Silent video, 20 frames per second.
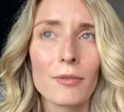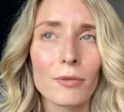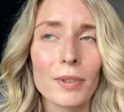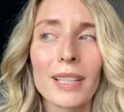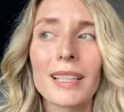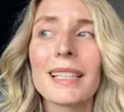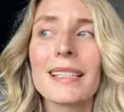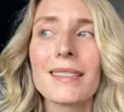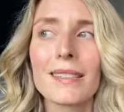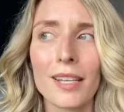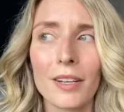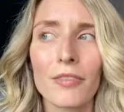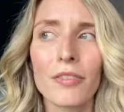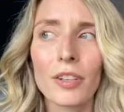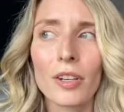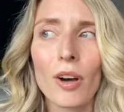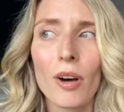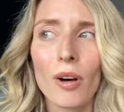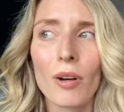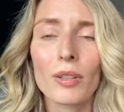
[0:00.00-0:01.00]
really
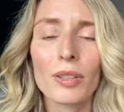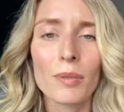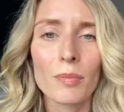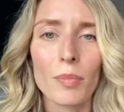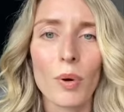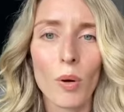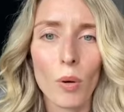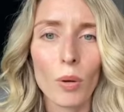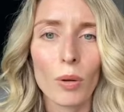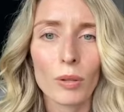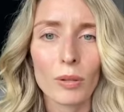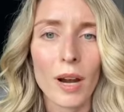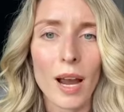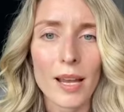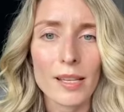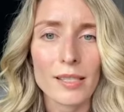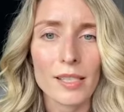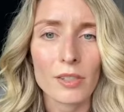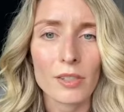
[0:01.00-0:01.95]
difficult and polarizing